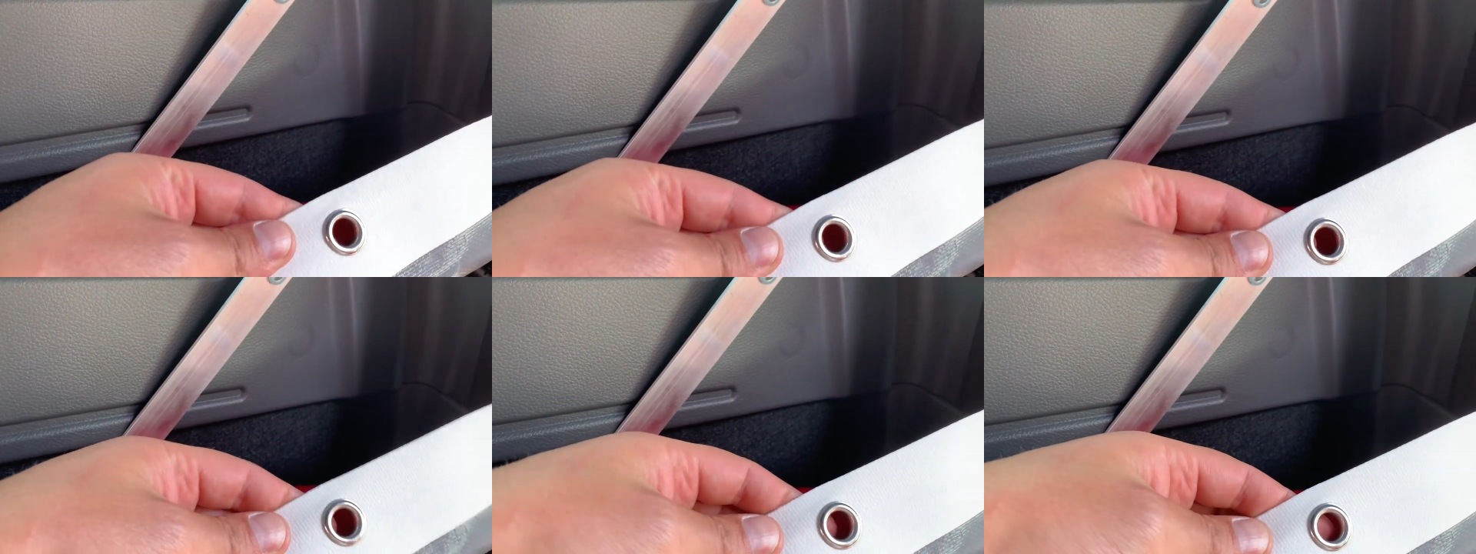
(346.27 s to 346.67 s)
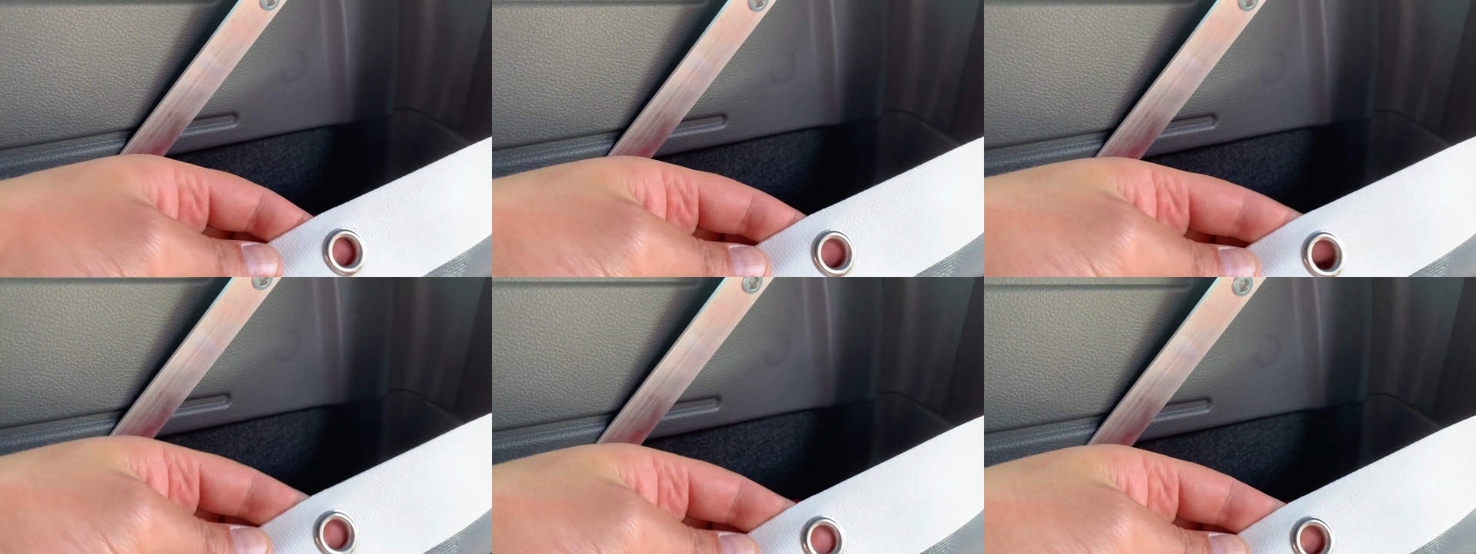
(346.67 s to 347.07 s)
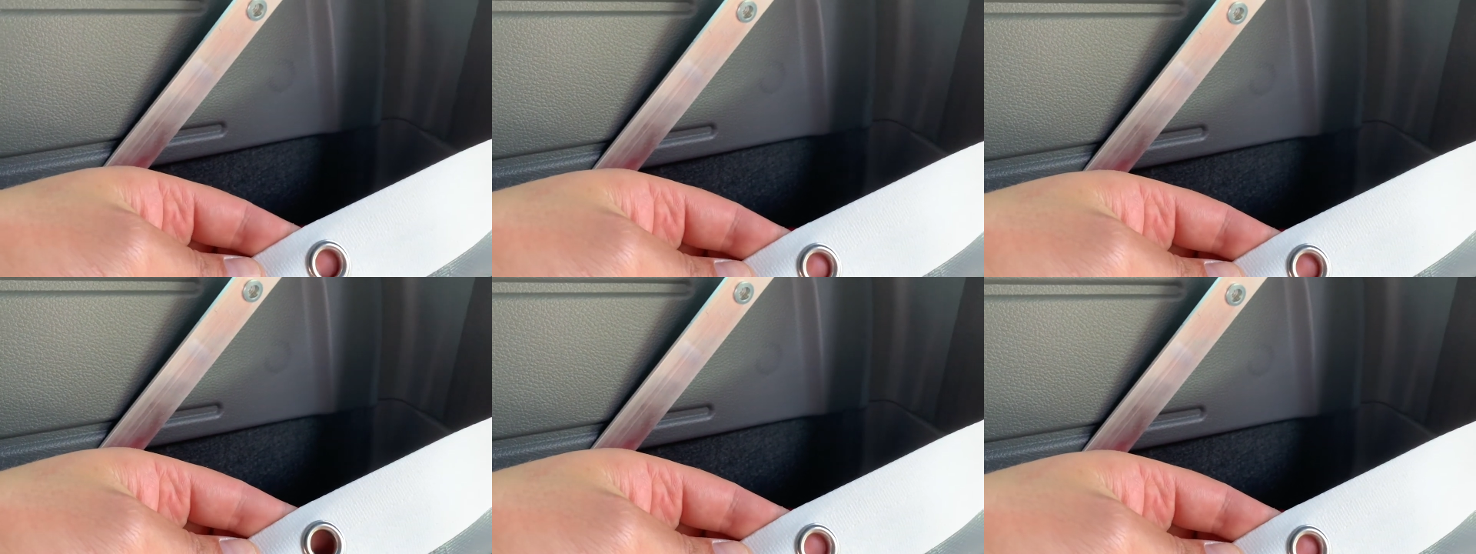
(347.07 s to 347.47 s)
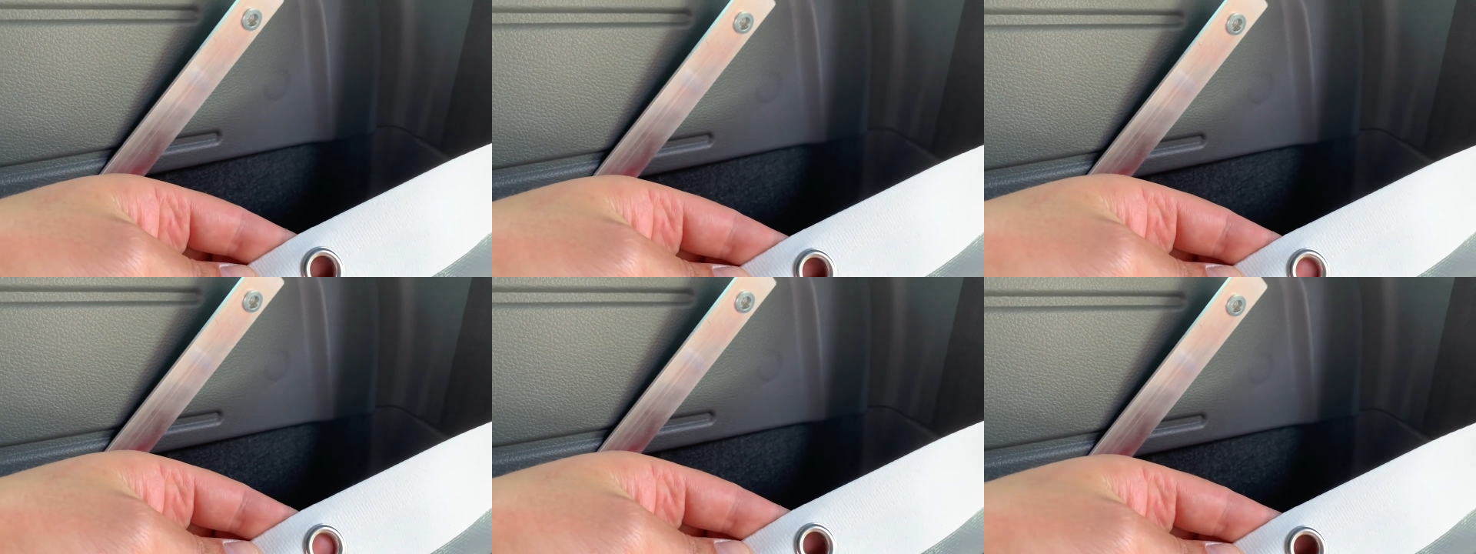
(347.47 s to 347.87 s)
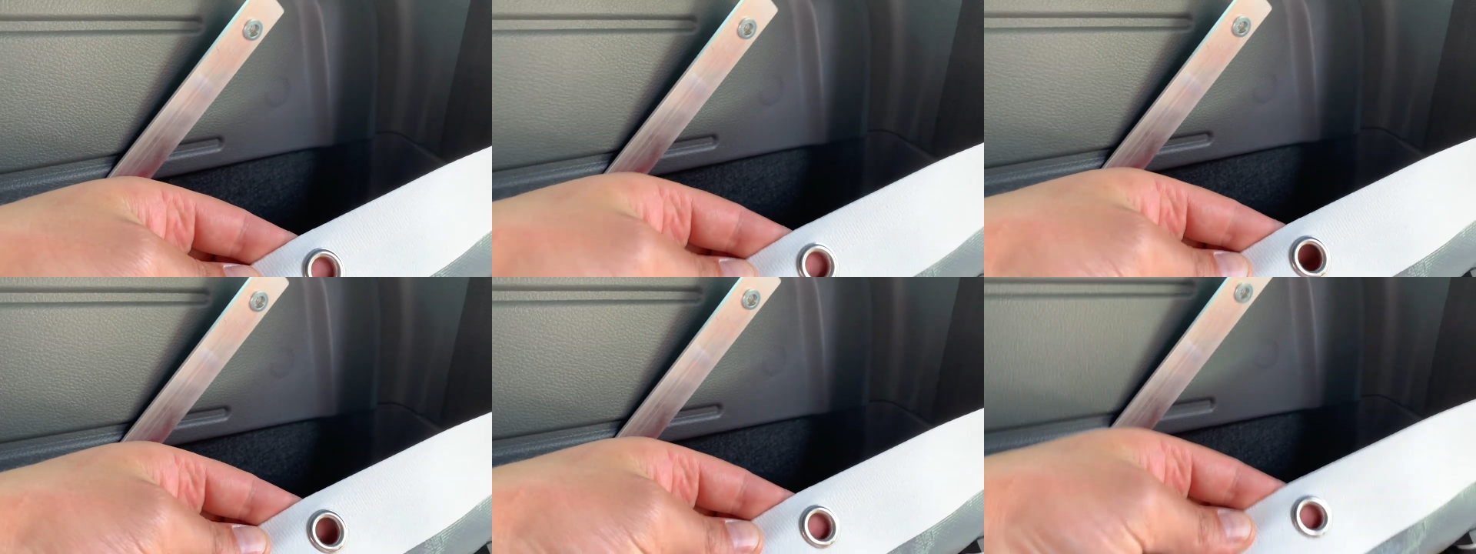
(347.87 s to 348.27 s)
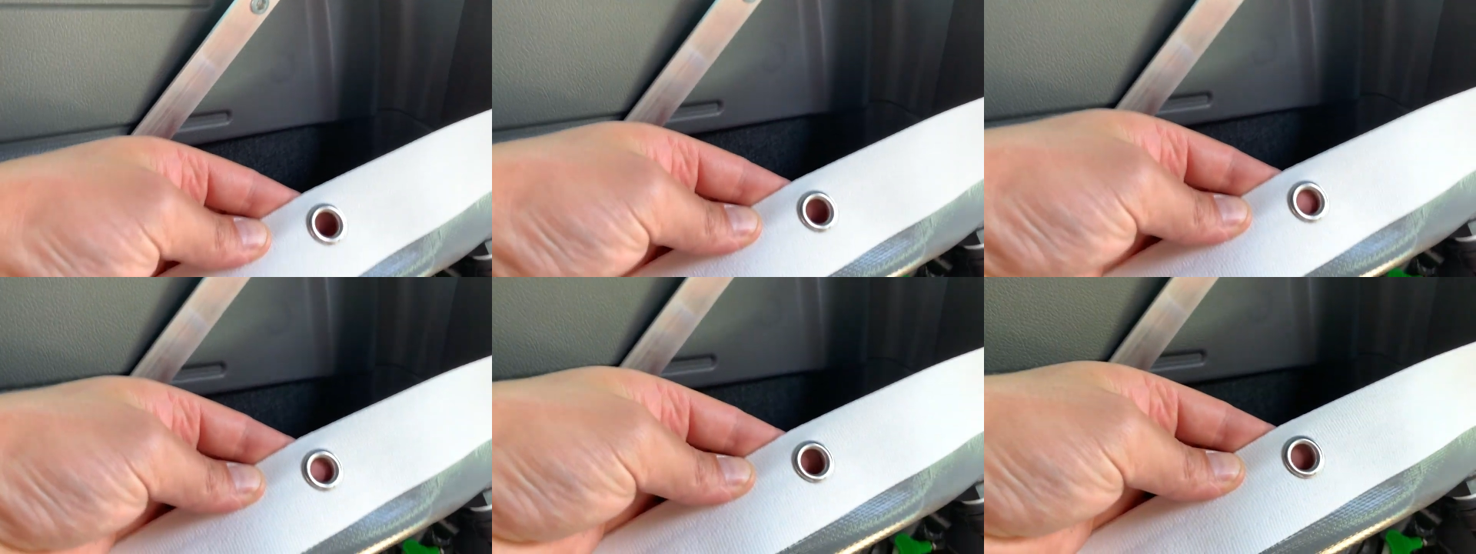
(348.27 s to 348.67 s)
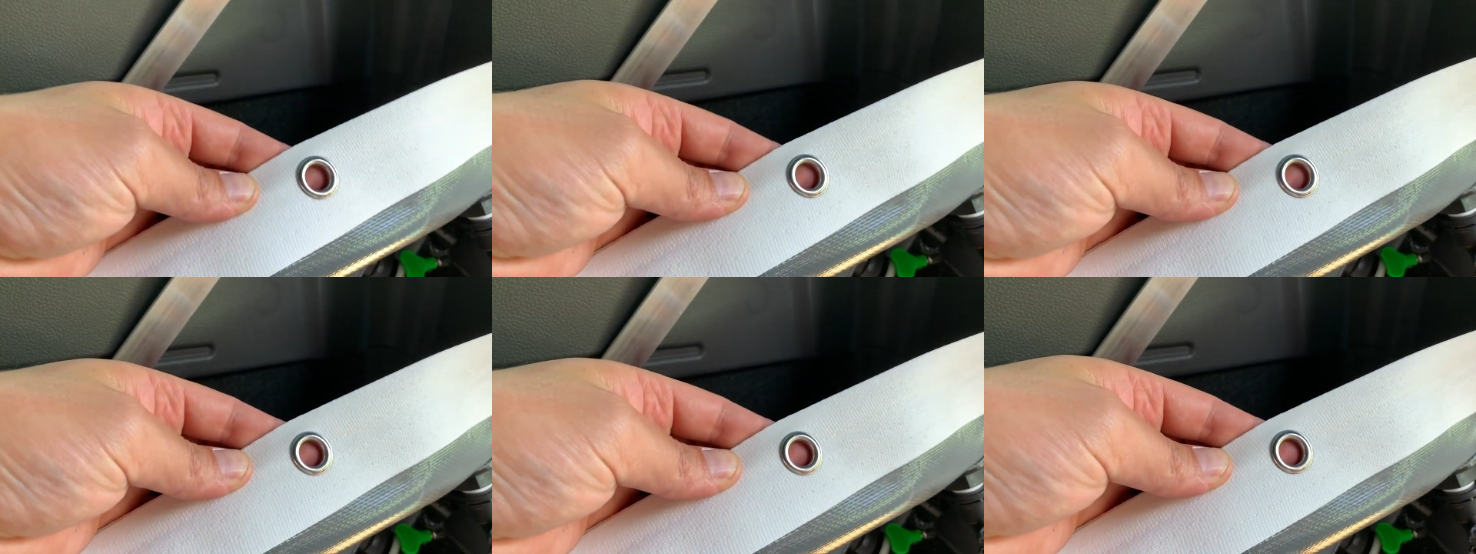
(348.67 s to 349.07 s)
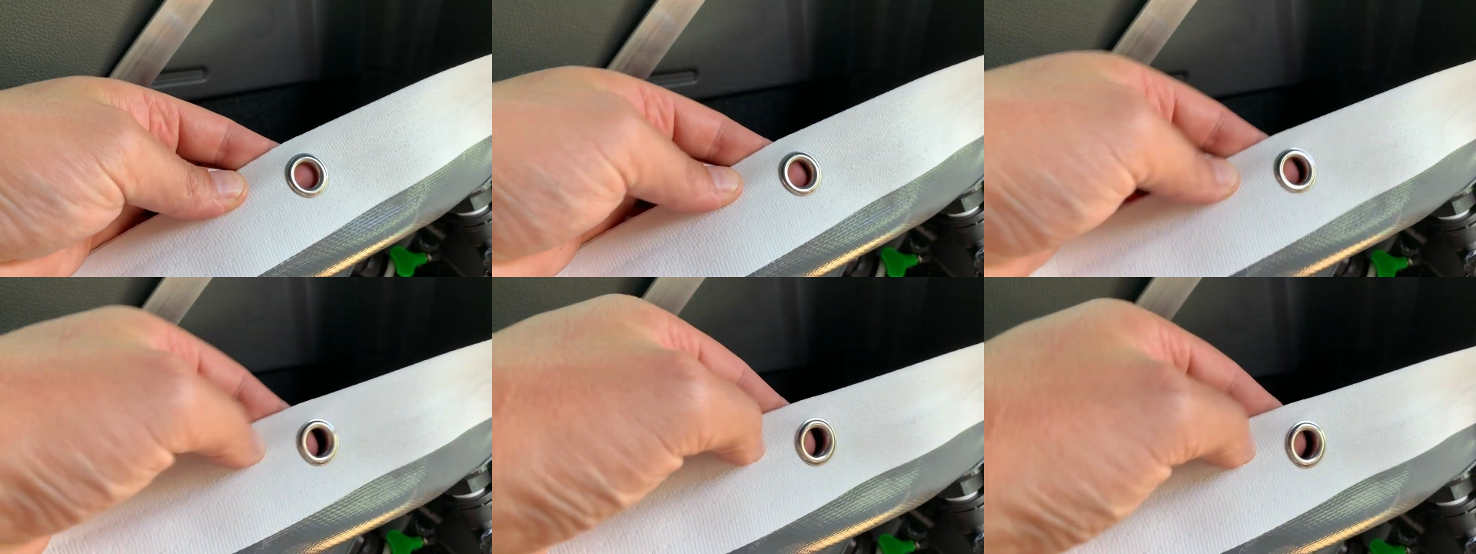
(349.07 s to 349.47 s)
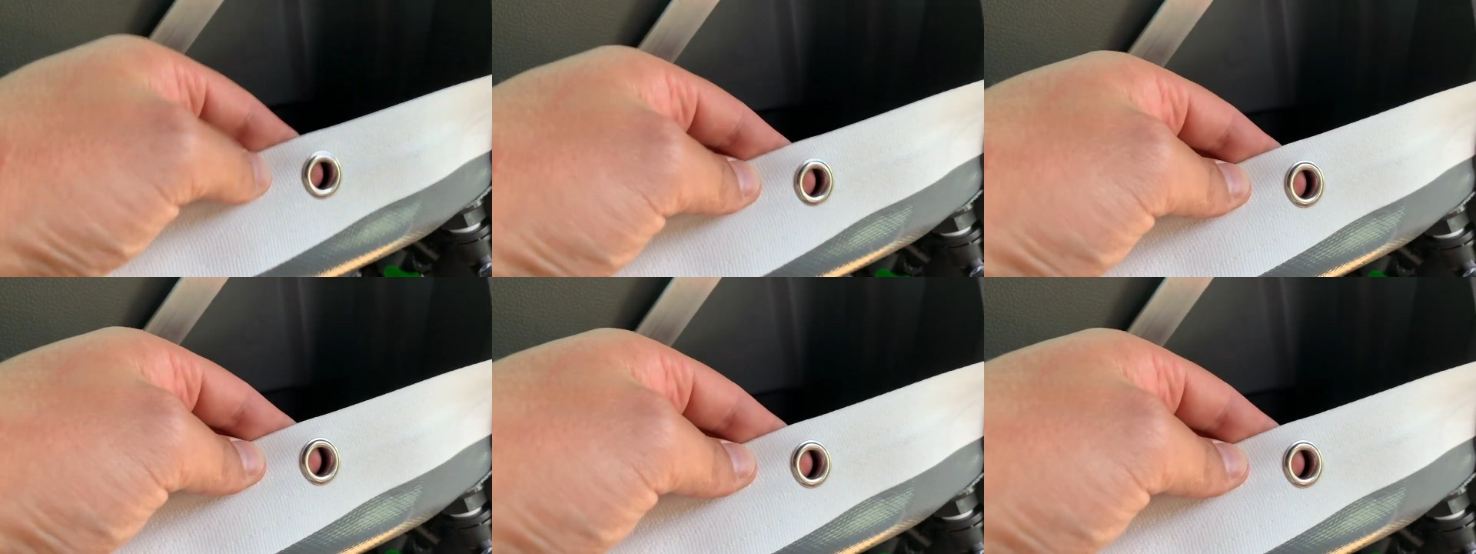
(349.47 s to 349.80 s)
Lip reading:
[unreadable: no face in view]